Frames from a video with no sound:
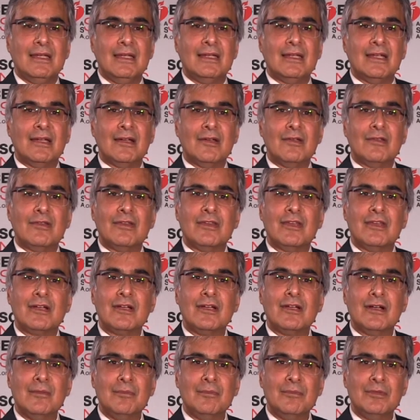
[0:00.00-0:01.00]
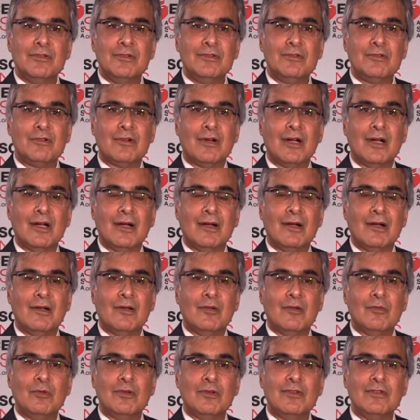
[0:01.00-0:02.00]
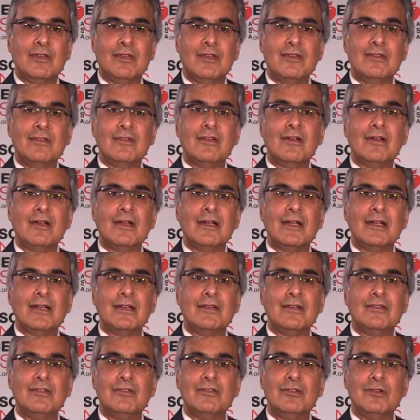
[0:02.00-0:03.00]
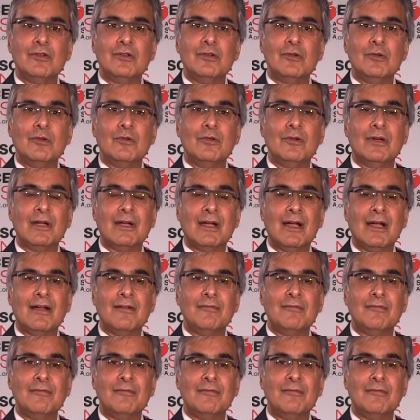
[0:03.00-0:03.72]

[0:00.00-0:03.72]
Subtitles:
Now, the COMPASS trial was designed to